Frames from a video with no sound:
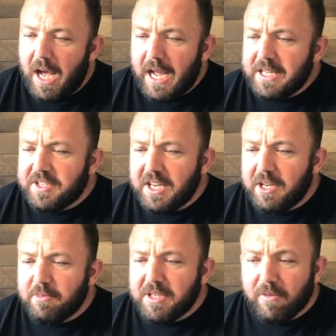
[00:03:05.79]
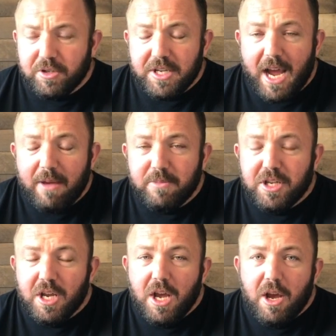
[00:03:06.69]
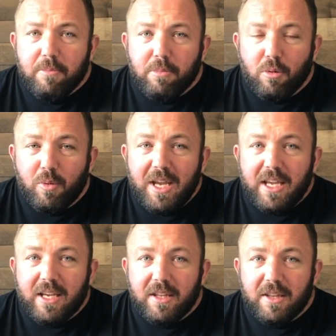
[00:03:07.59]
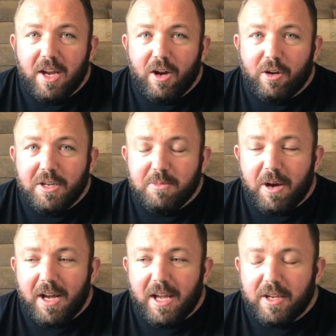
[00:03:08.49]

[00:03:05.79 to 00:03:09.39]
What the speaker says: I had seen him several times per week there at Gracie Barra